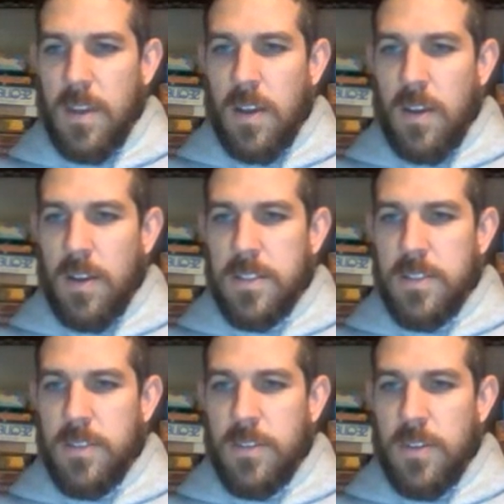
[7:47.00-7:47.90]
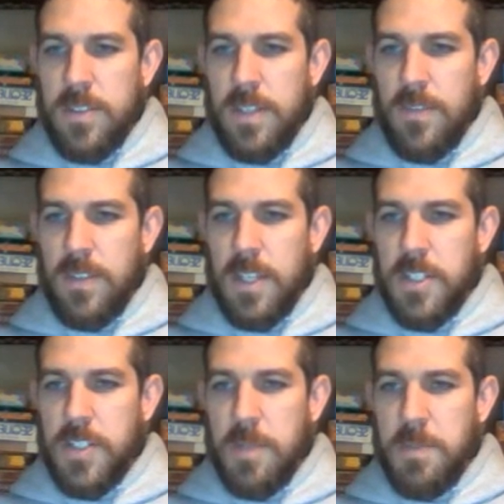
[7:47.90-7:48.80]
All right, so do you notice any
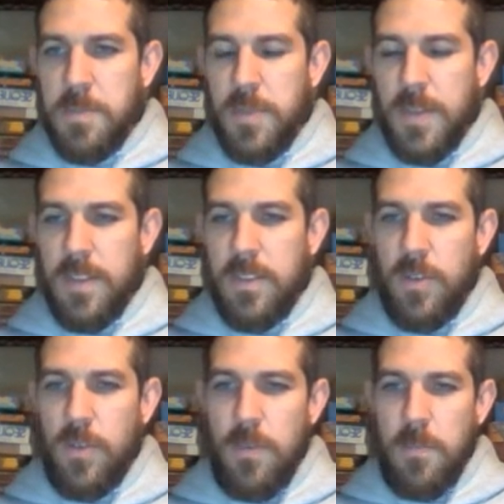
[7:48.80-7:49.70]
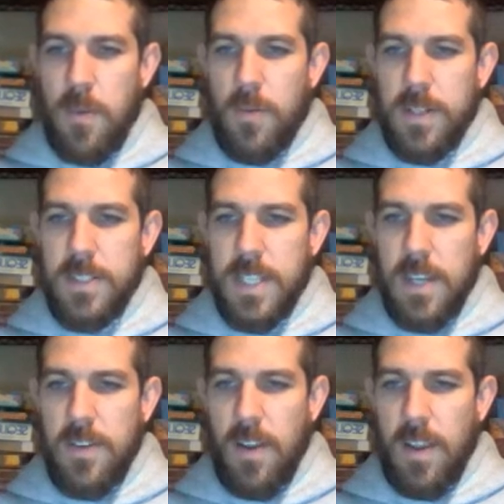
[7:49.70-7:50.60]
relationships between the two remote
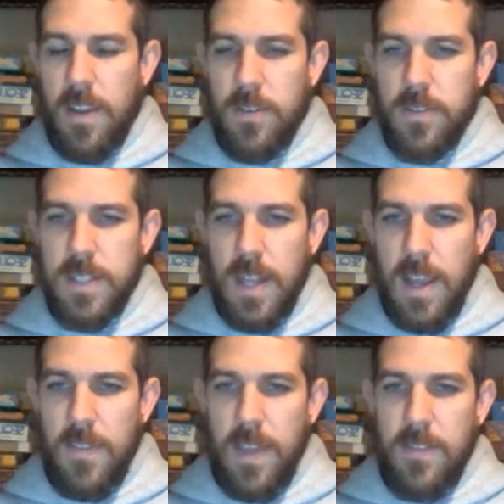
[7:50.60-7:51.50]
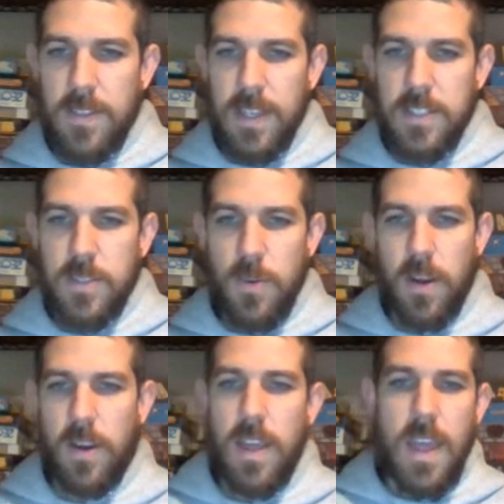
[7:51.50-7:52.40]
interior angles and how they relate to
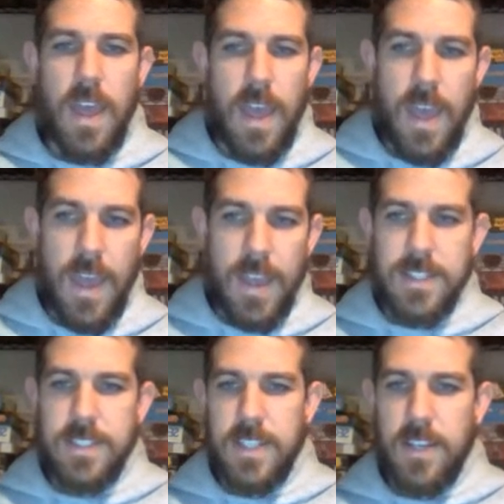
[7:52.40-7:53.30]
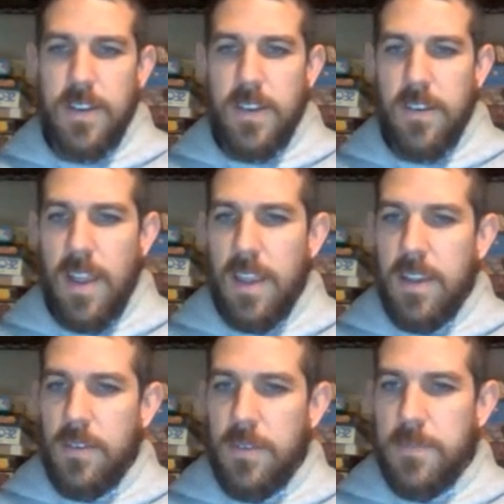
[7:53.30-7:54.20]
our exterior
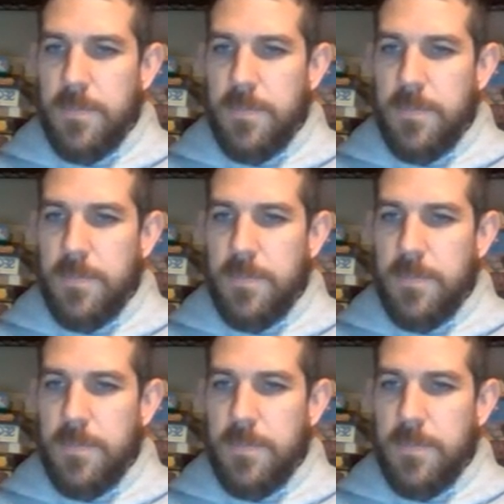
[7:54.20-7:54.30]
angle?